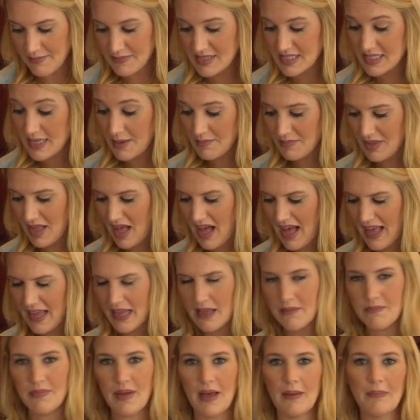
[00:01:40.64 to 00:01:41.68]
some
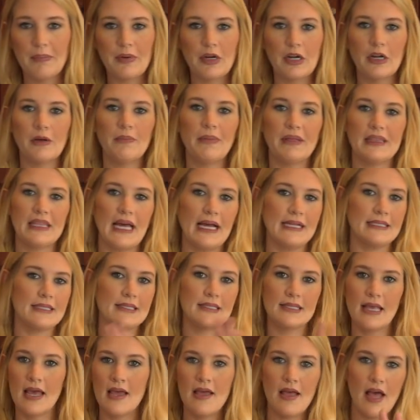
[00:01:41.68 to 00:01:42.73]
cayenne pepper, but
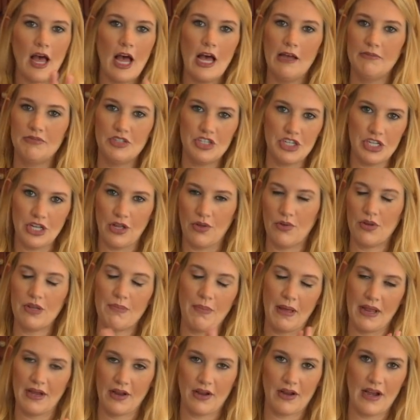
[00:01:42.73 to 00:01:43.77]
that's up to you
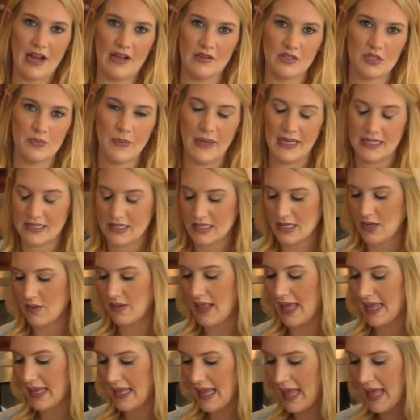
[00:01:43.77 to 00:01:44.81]
depending on how spicy you
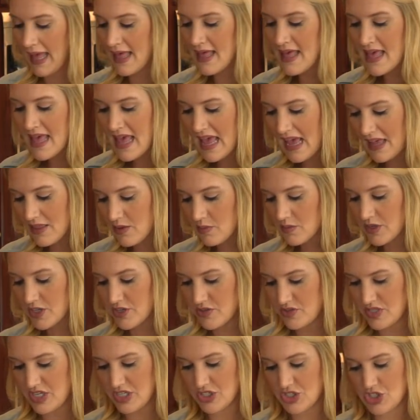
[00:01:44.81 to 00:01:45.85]
like it. And then we're
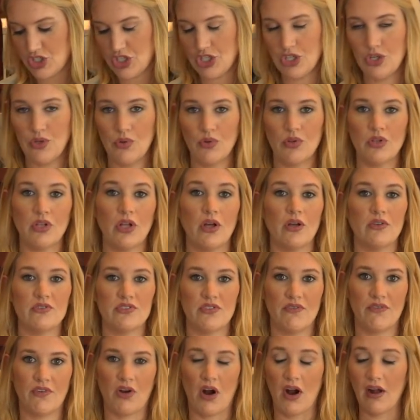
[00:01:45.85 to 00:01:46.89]
using 2 cloves
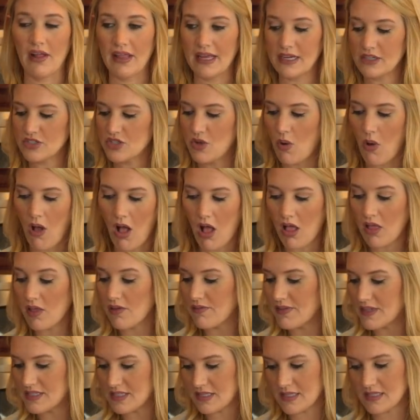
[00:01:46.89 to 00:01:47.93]
of garlic. So all
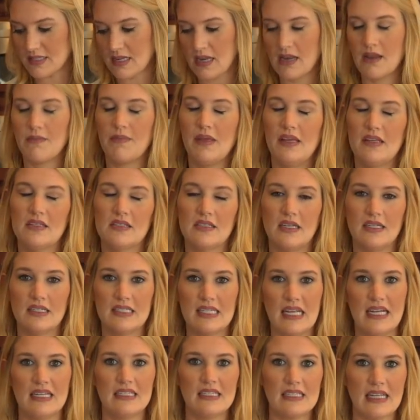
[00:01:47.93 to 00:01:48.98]
of this is gonna be
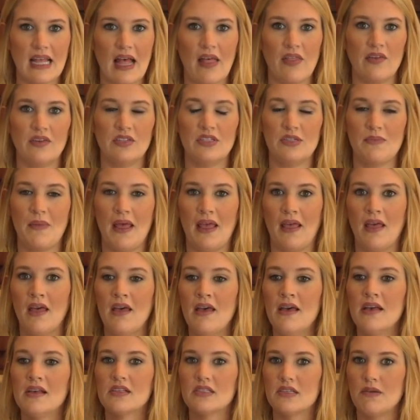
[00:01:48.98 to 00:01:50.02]
sauteed together to make
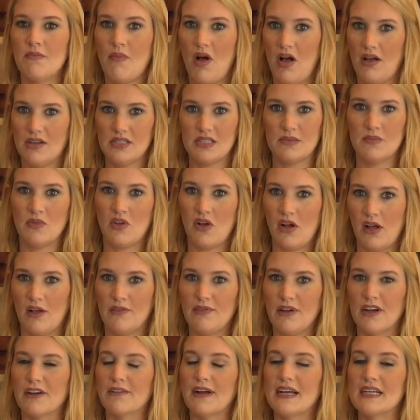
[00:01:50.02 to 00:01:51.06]
some awesome
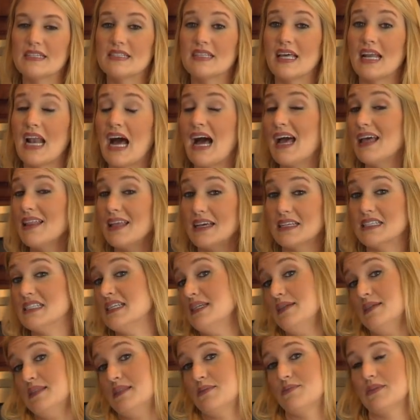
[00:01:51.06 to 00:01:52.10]
cauliflower rice that I like to
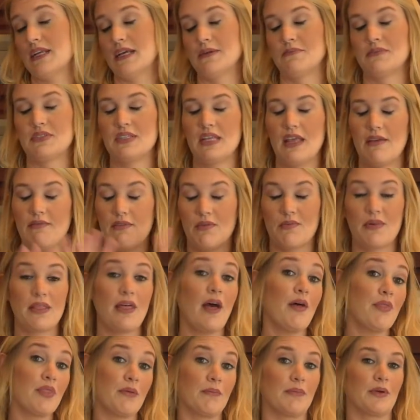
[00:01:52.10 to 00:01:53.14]
eat sometimes even
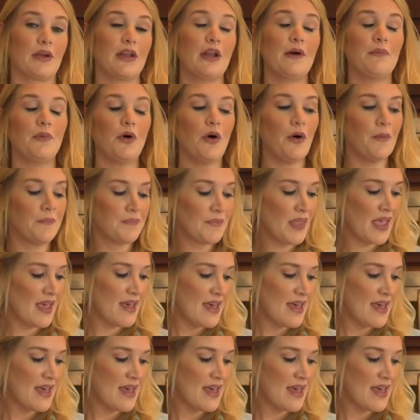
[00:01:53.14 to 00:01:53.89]
without the burrito bowl.